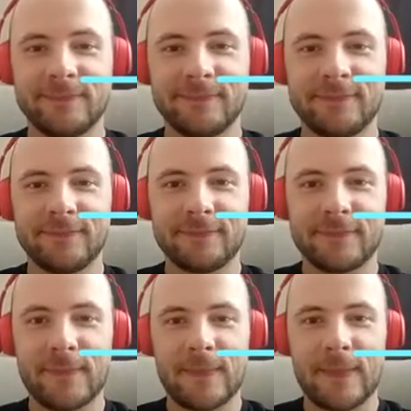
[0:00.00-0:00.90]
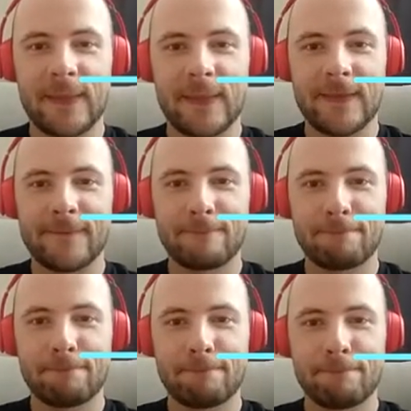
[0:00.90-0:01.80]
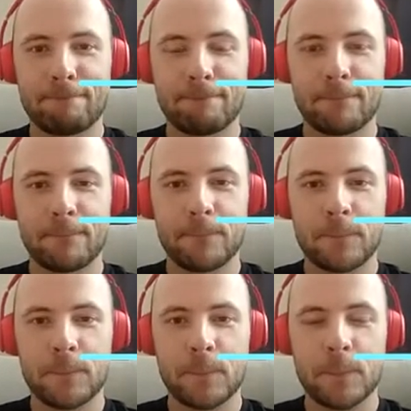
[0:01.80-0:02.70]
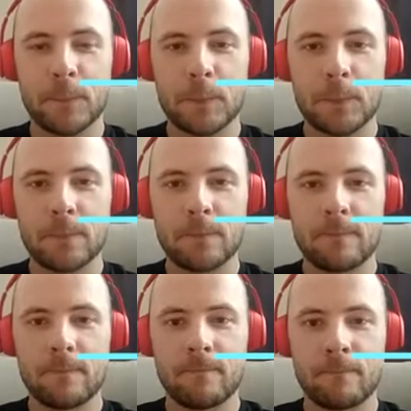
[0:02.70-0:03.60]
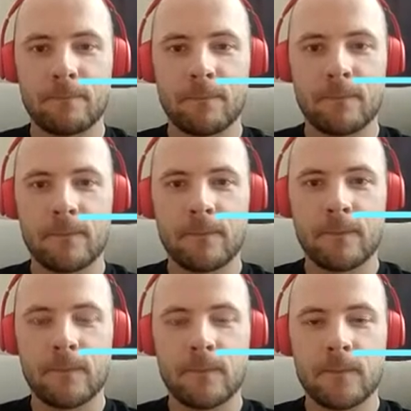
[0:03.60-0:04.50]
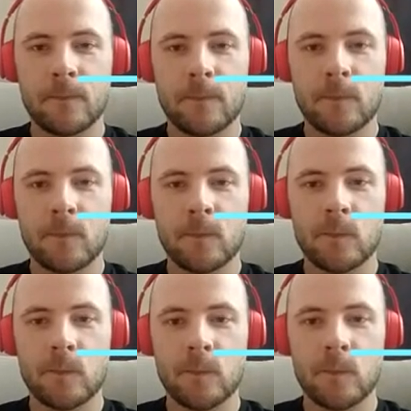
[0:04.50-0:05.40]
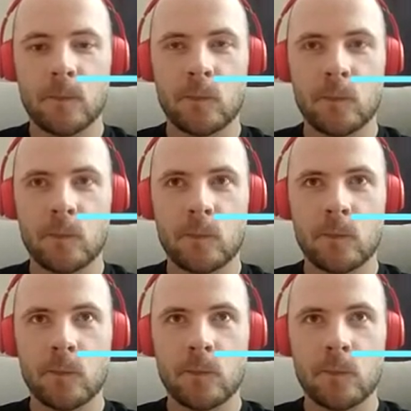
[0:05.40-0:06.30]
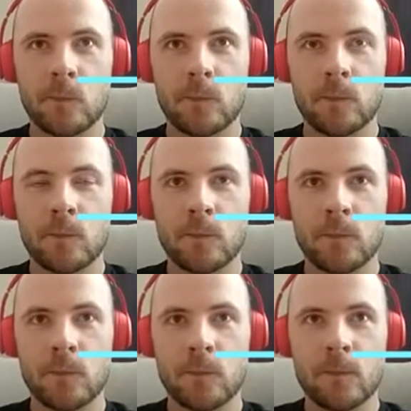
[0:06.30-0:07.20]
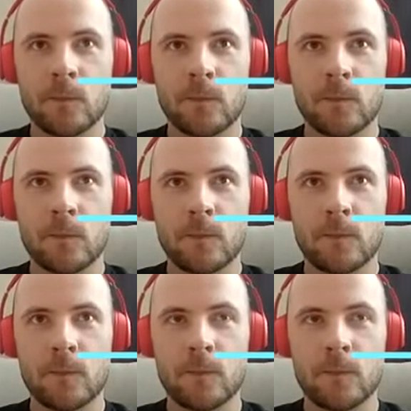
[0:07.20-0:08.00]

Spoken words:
(not speaking)